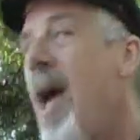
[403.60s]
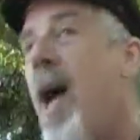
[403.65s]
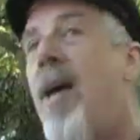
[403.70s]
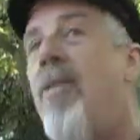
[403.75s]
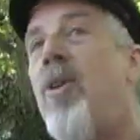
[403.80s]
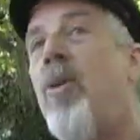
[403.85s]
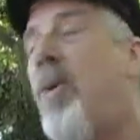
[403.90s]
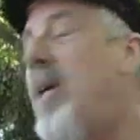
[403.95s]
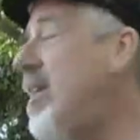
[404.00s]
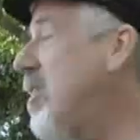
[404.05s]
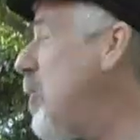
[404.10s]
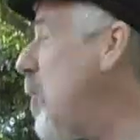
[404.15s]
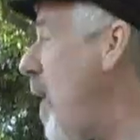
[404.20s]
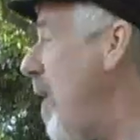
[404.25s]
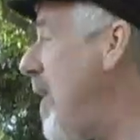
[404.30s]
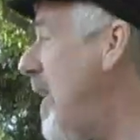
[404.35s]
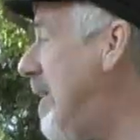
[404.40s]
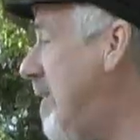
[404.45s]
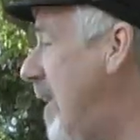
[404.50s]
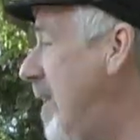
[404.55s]
And the reason
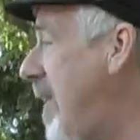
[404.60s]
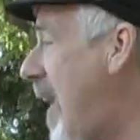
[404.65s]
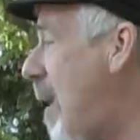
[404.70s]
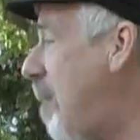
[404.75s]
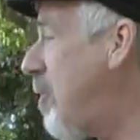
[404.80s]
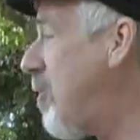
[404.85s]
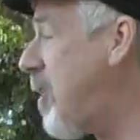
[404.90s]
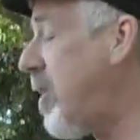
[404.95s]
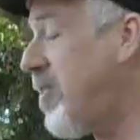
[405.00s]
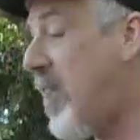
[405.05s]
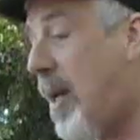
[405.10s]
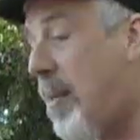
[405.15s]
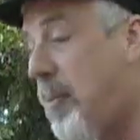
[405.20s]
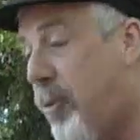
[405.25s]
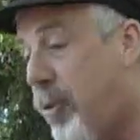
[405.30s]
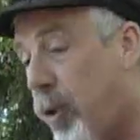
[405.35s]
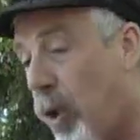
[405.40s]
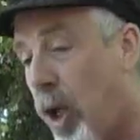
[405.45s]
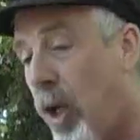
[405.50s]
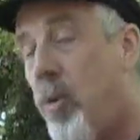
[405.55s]
why they did that was because they
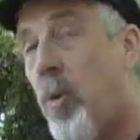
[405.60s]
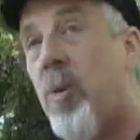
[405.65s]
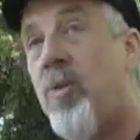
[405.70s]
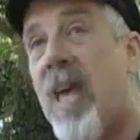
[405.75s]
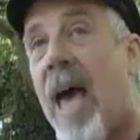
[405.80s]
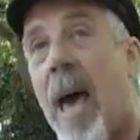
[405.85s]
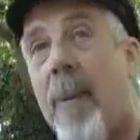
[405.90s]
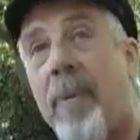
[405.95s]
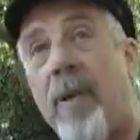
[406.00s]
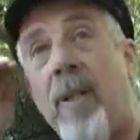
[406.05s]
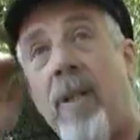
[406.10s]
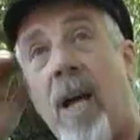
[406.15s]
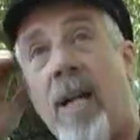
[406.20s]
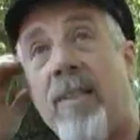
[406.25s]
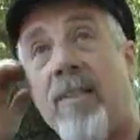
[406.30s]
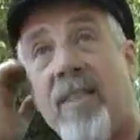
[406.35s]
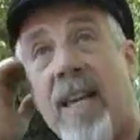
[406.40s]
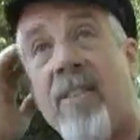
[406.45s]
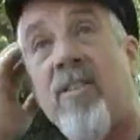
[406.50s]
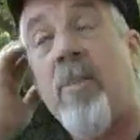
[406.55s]
observed what was happening in the
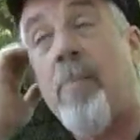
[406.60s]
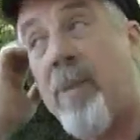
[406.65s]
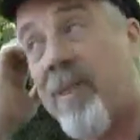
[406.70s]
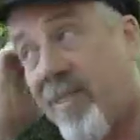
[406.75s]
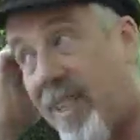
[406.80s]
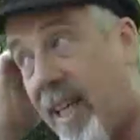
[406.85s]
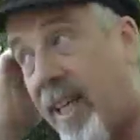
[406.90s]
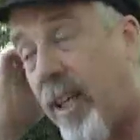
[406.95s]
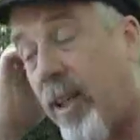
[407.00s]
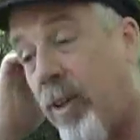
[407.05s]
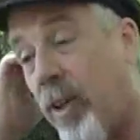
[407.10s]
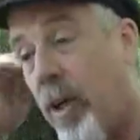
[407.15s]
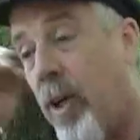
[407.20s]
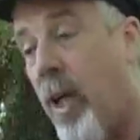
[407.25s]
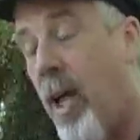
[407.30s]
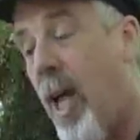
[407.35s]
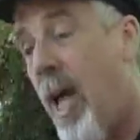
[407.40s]
United States in particular.